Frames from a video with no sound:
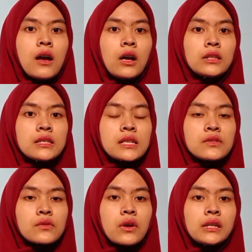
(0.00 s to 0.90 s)
Holistic
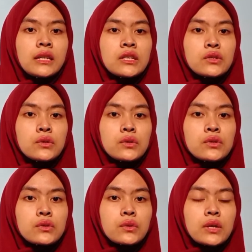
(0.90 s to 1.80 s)
scoring is
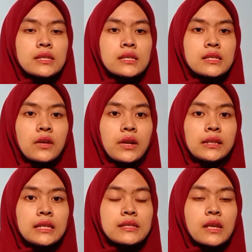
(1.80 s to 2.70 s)
used to assessing
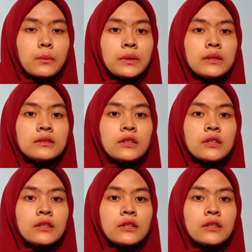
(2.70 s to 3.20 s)
writing sample,